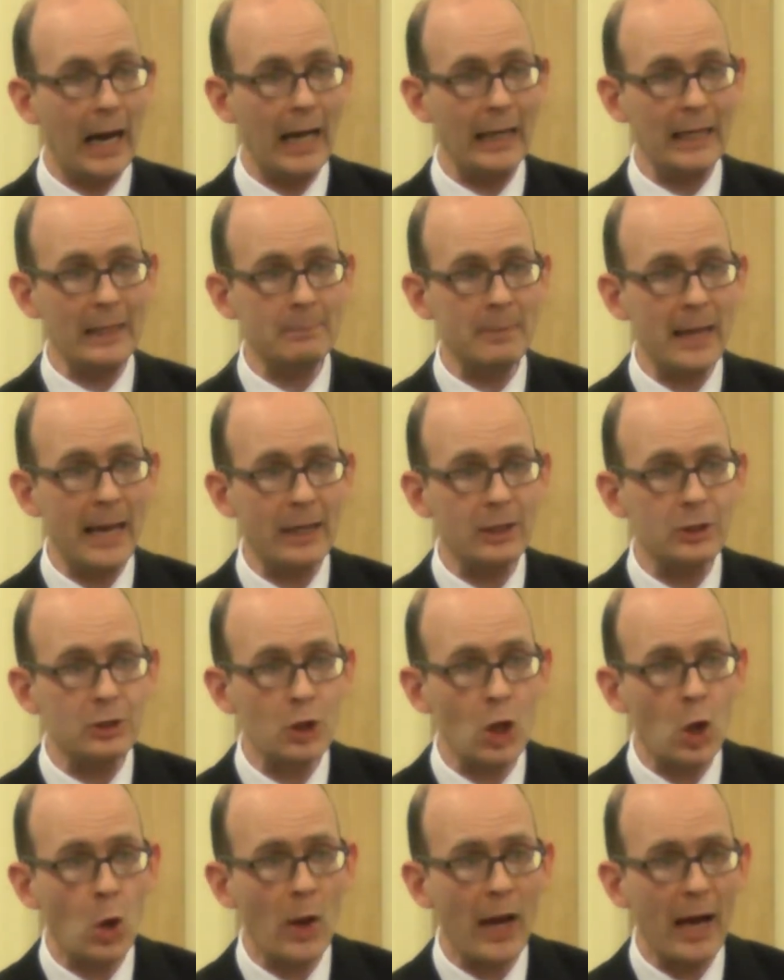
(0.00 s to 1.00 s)
And he
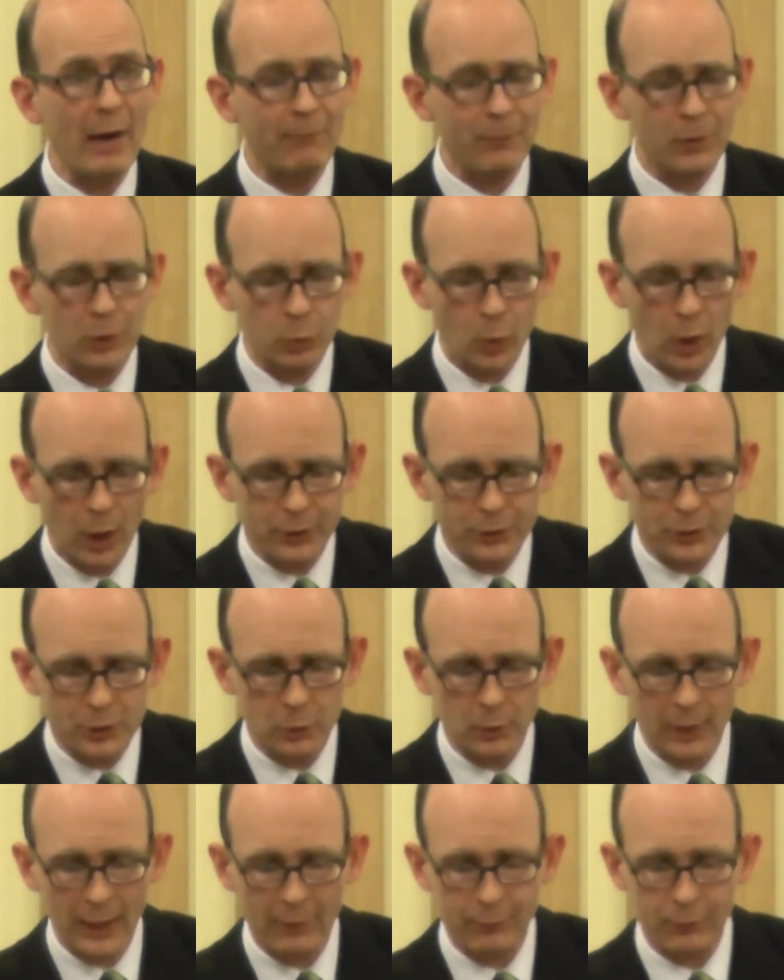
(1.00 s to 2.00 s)
makes no effort
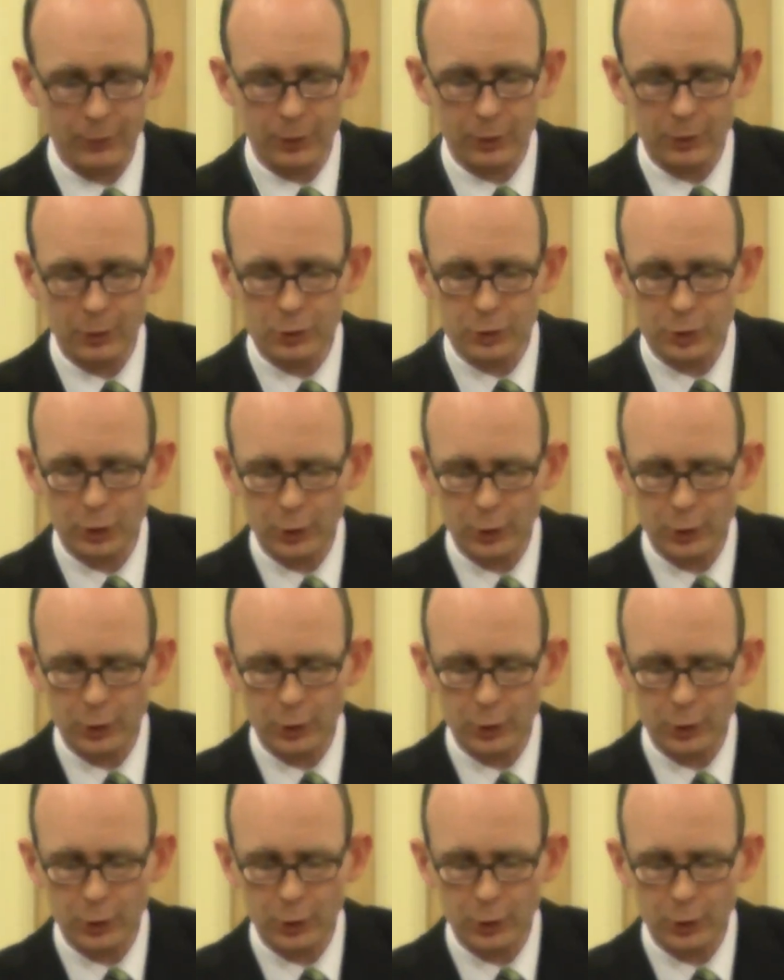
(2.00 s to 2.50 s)
whatsoever